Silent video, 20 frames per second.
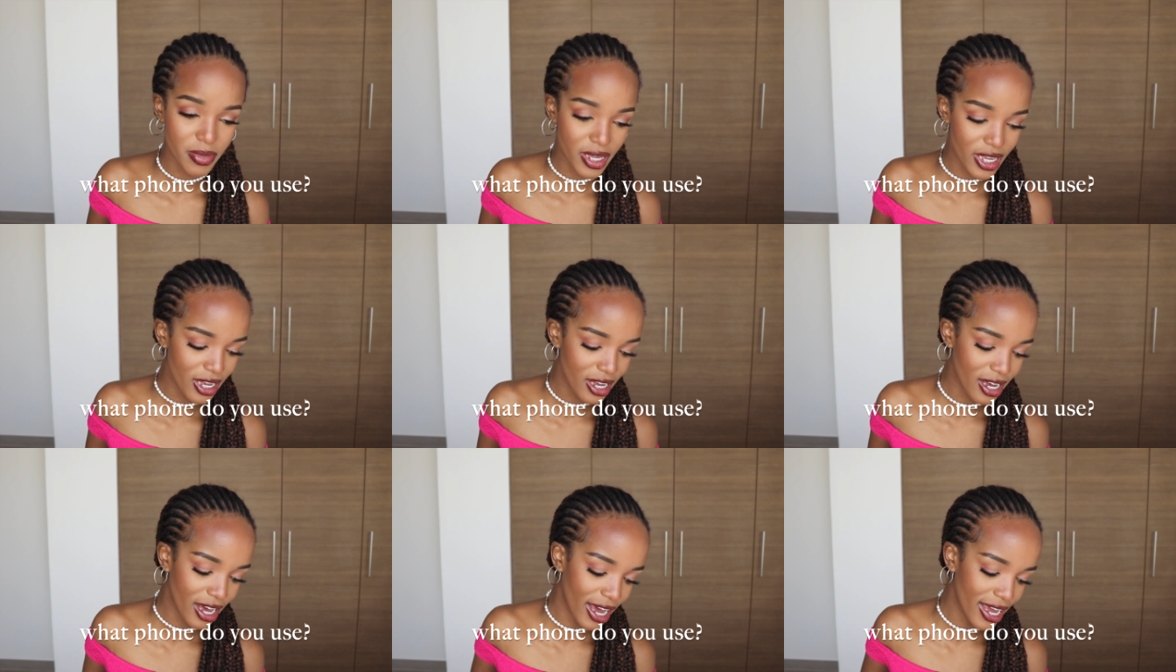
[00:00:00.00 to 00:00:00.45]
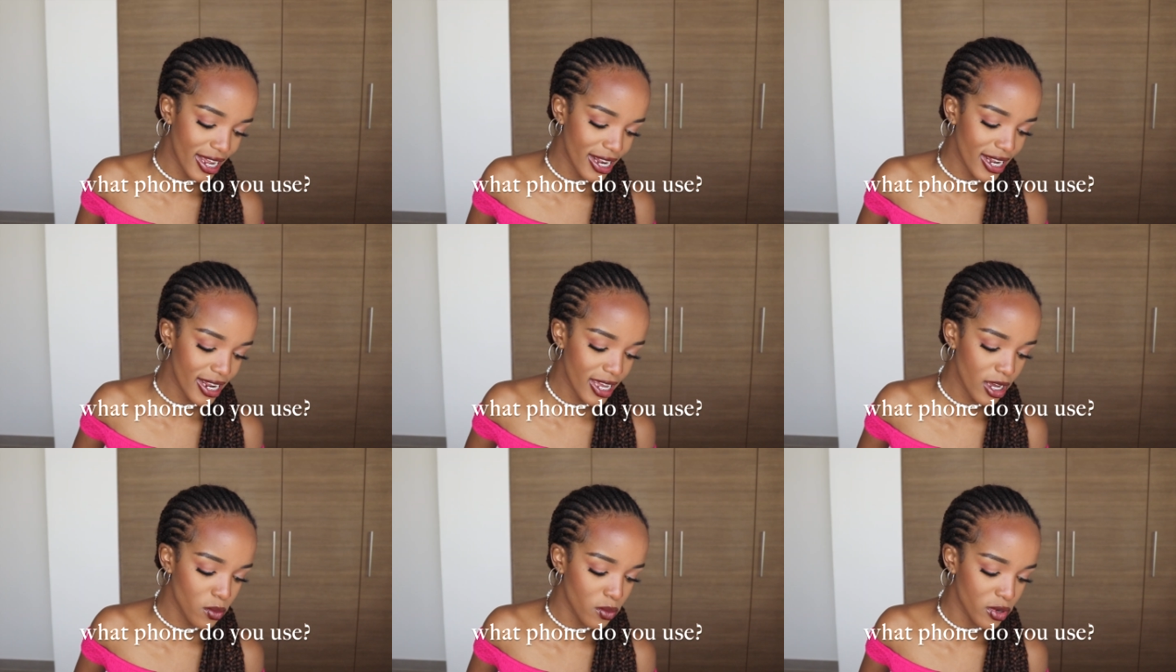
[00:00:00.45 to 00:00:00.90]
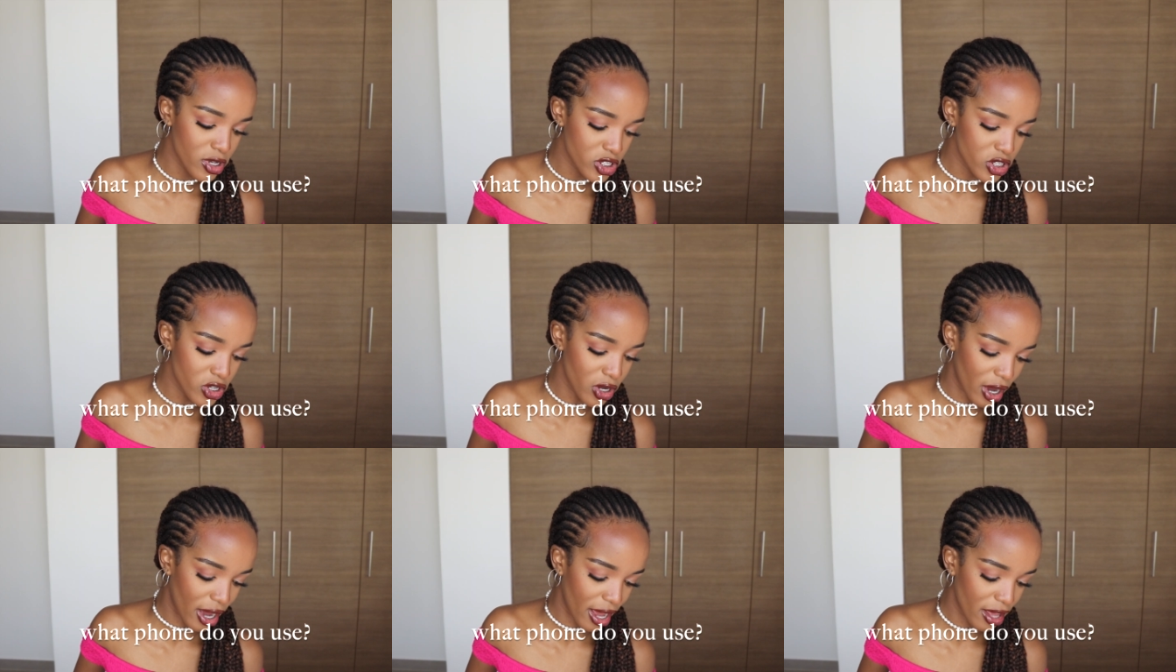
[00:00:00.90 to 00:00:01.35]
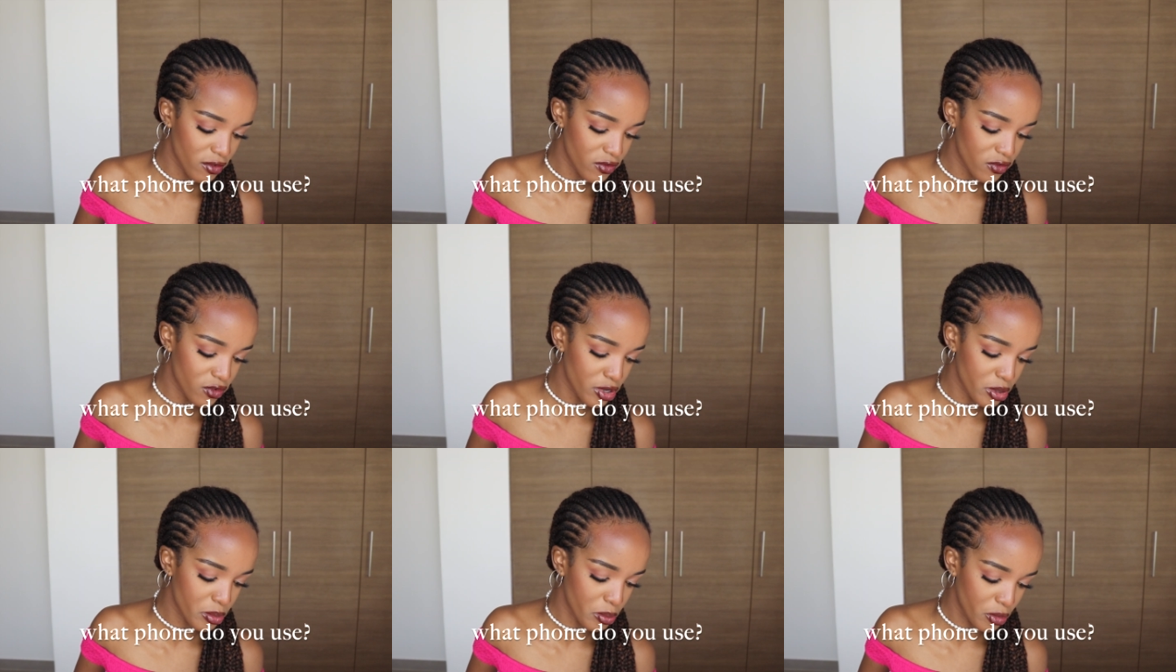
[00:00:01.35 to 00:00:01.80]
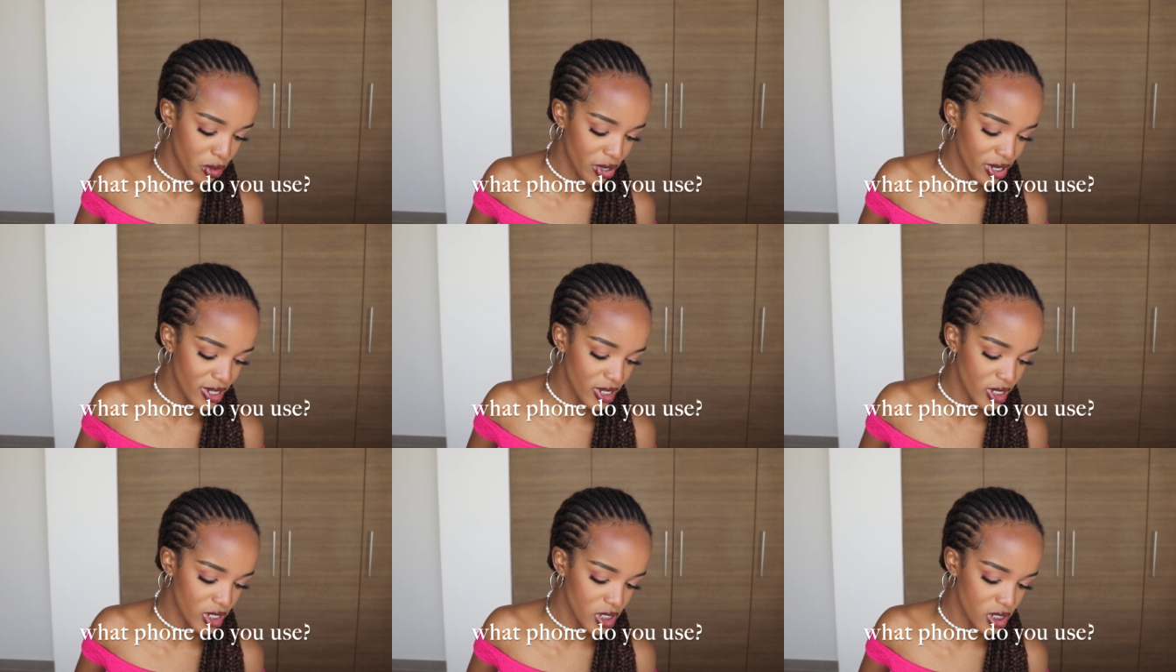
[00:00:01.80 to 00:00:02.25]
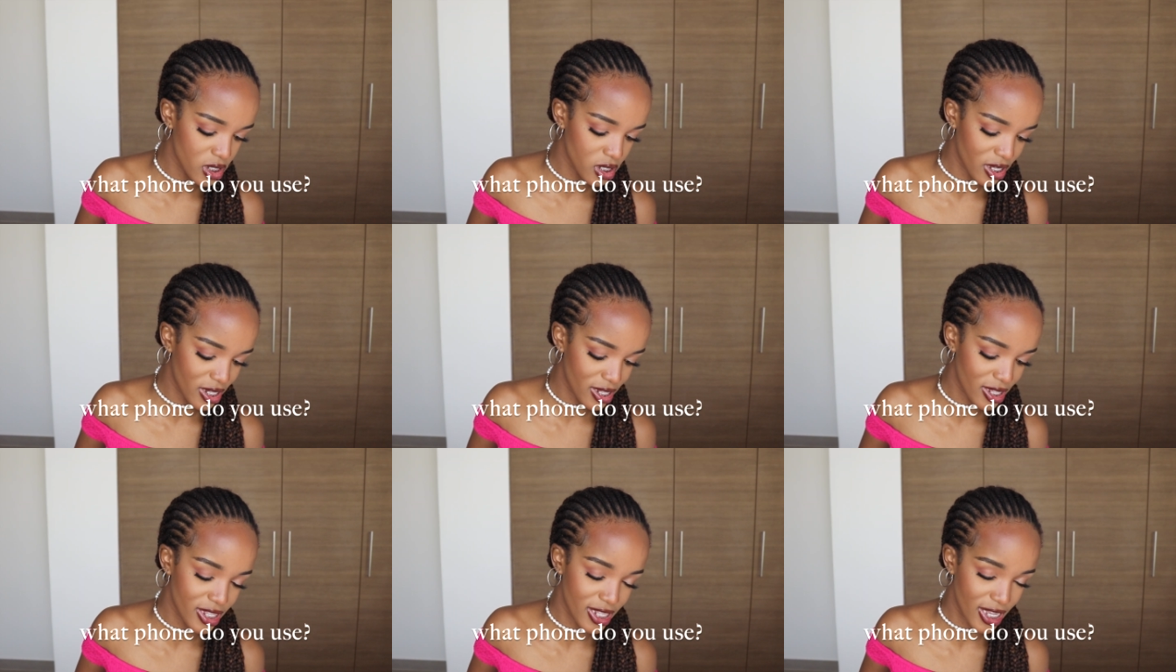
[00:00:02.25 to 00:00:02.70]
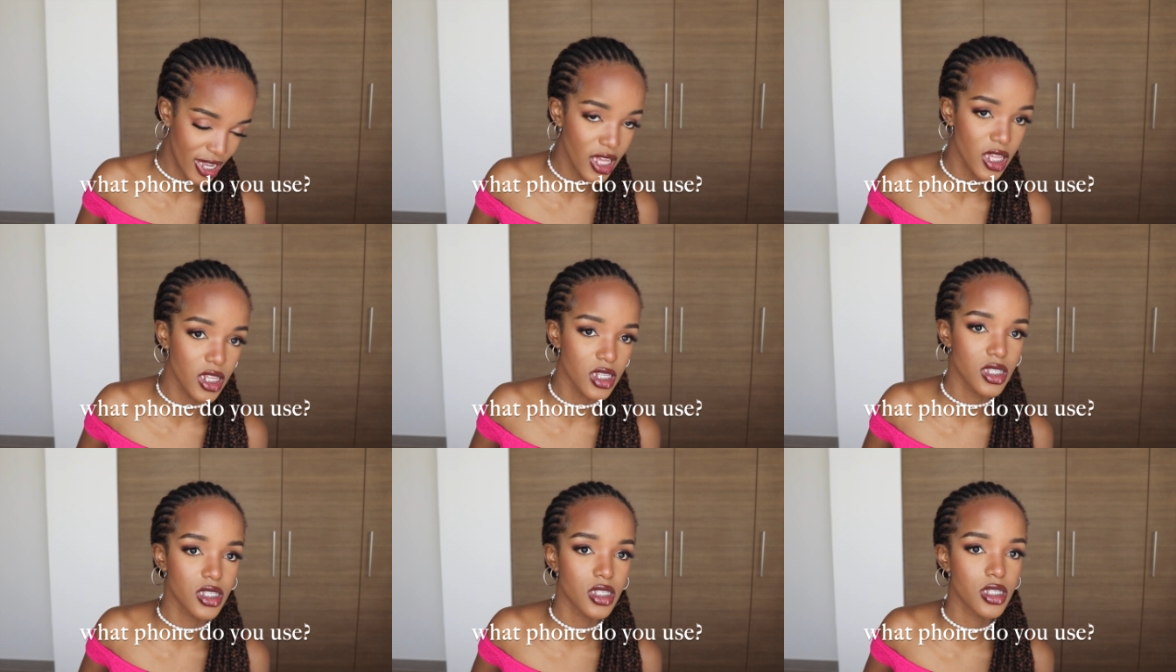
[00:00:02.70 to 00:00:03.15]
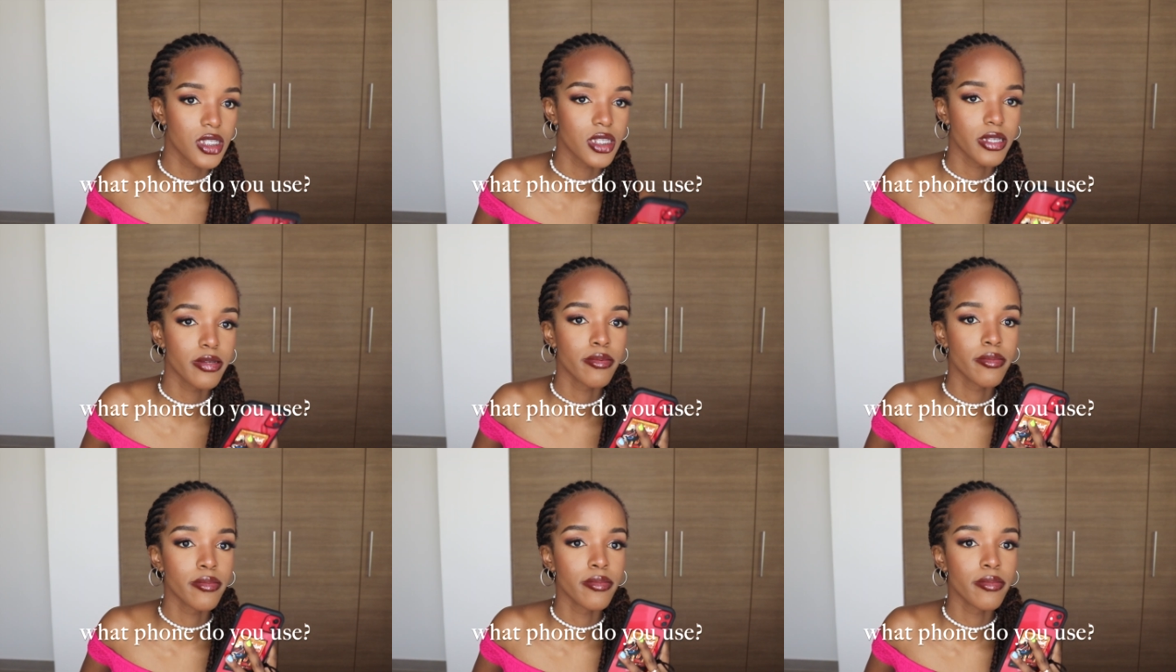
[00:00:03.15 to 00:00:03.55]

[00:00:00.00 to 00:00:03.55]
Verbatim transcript: me kindly, what's your iPhone model dates?